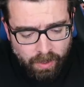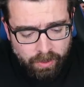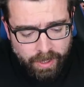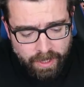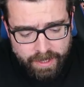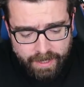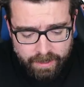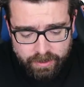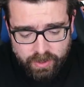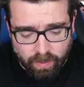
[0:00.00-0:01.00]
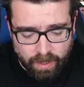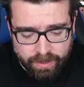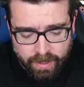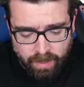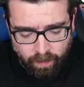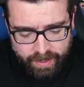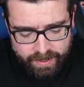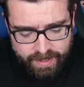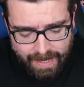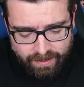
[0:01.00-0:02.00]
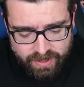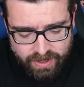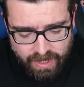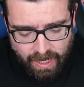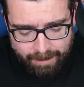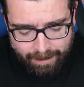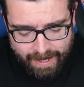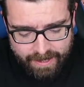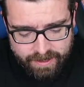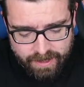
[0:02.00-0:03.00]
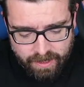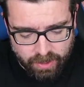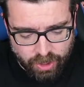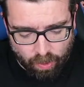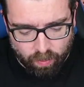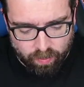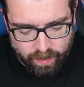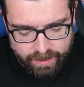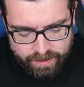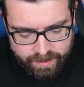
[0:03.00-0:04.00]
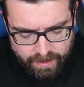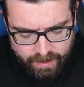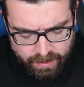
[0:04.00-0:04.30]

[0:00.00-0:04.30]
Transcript: looking at the England squad, we can see our star players, so the gold ones,